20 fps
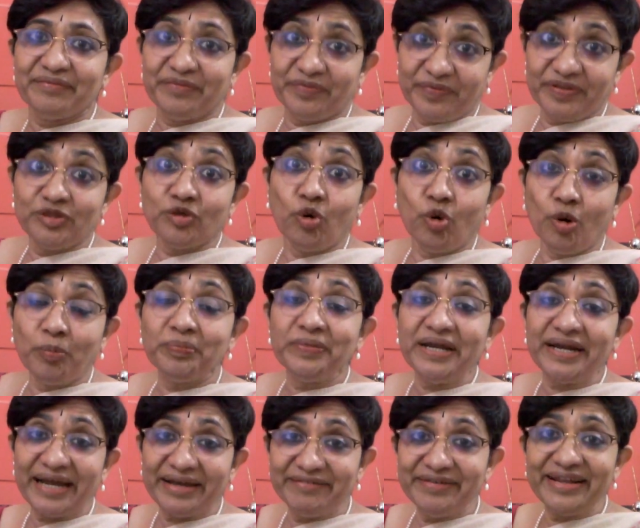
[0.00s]
with hope that
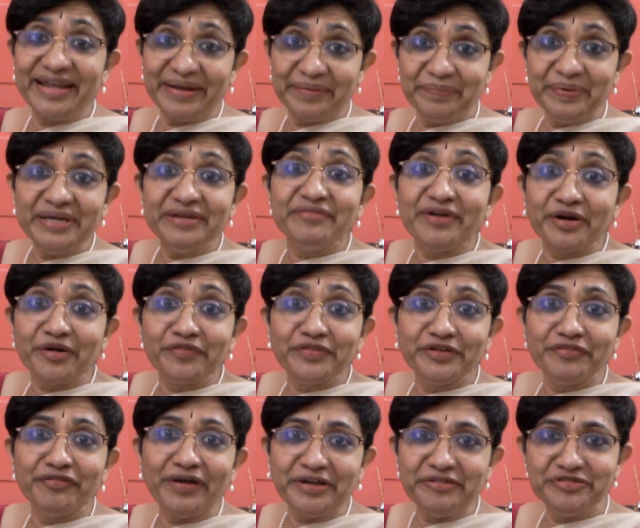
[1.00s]
I will be one of
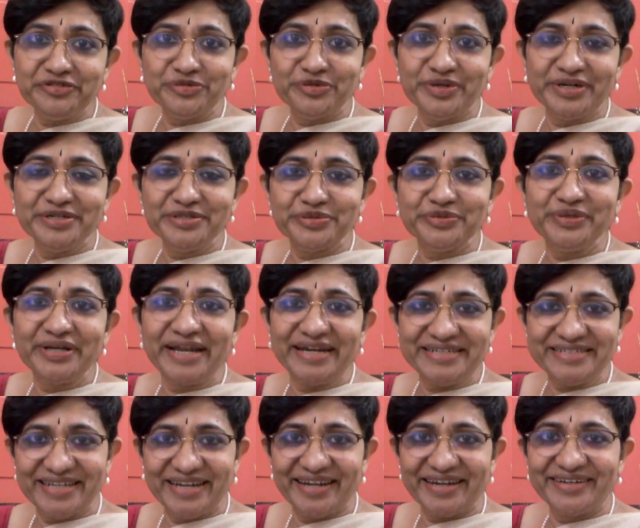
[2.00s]
the 5 students who will get
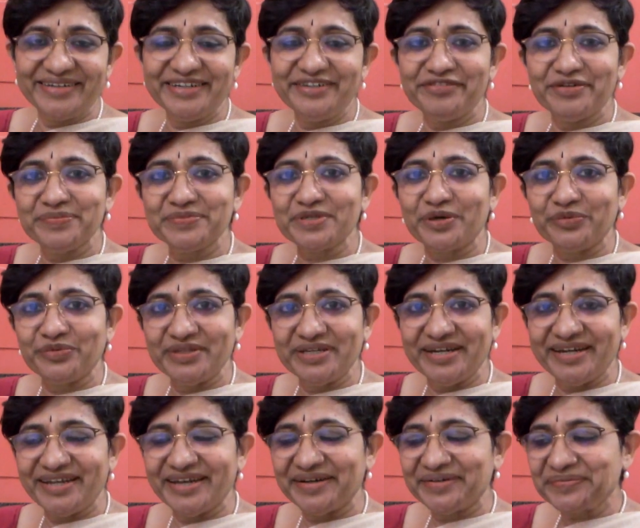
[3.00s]
selected from South
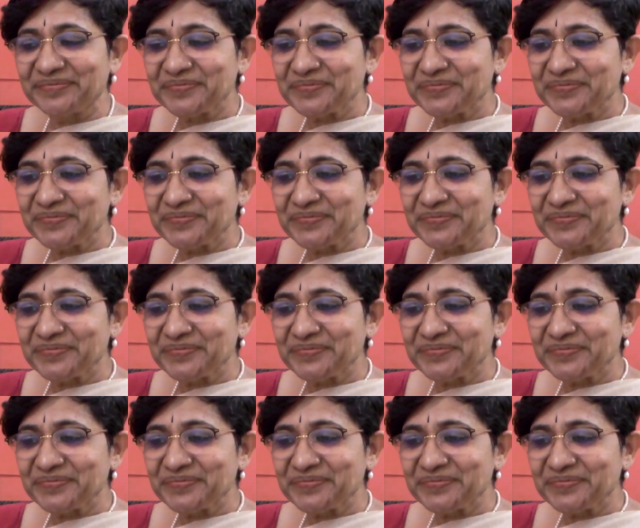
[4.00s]
India.